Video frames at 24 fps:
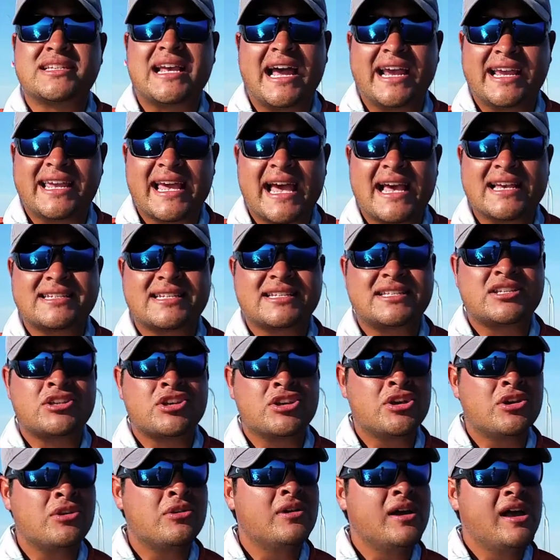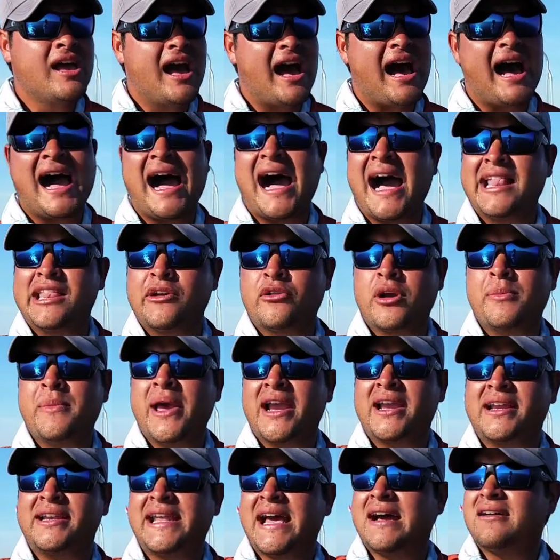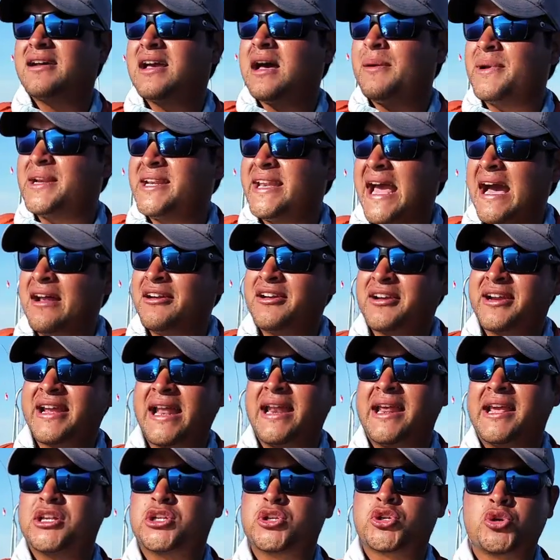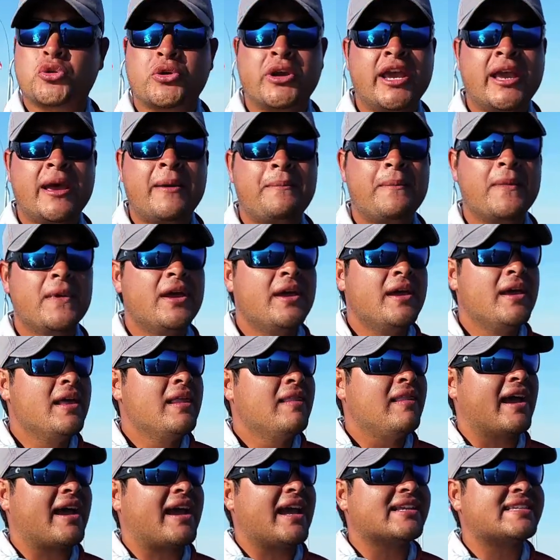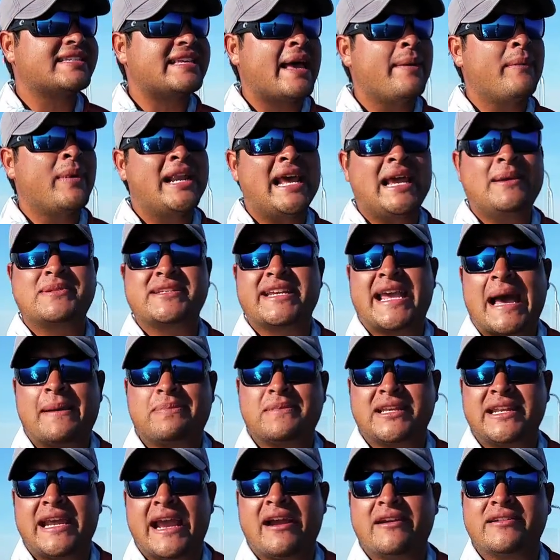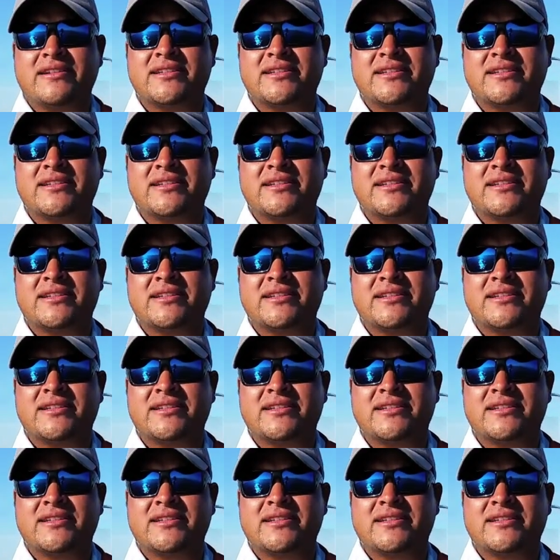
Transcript: were side too. I highly recommend coming down here getting a trip. Like I said, my name's Captain